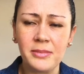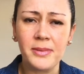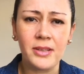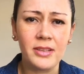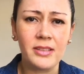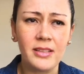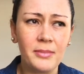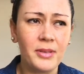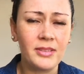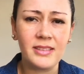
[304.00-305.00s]
about it
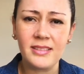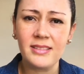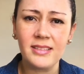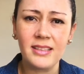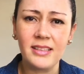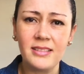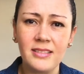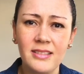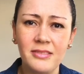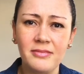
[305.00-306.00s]
about this
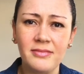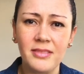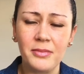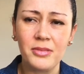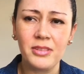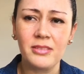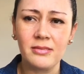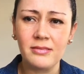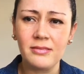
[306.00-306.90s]
thing. I'm gonna.